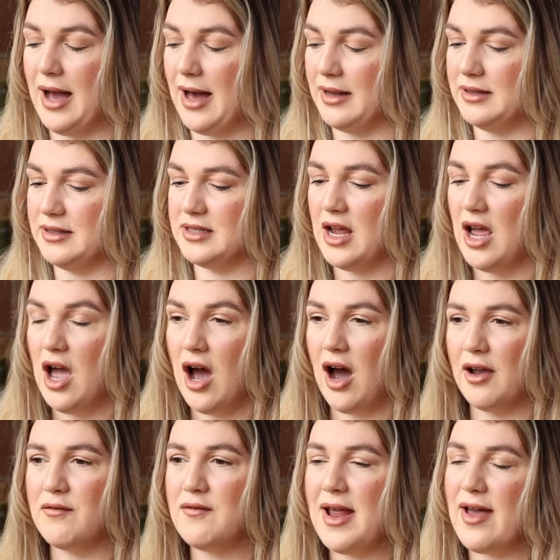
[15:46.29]
and
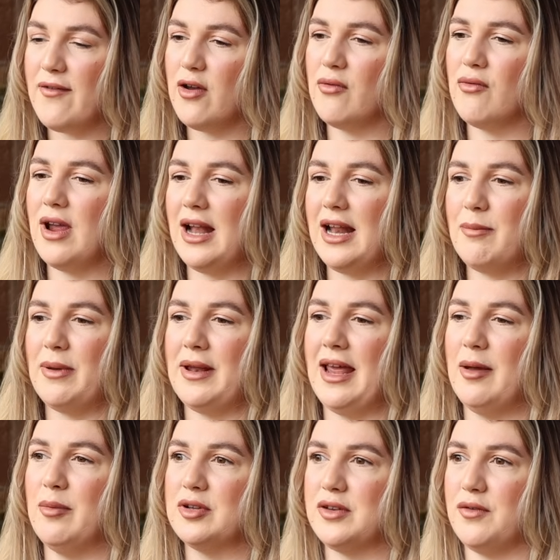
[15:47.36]
I've never really been
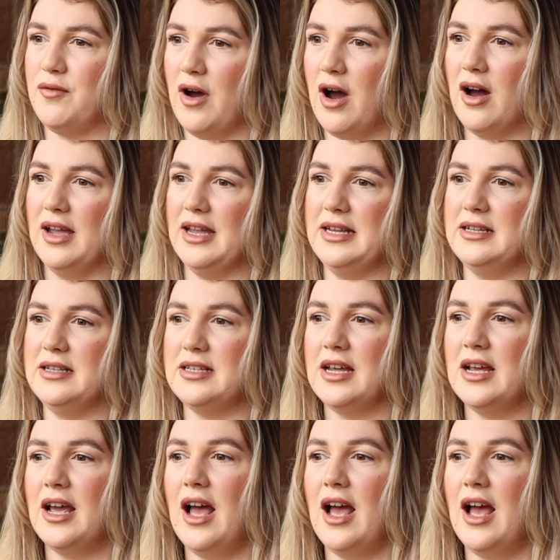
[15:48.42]
able to find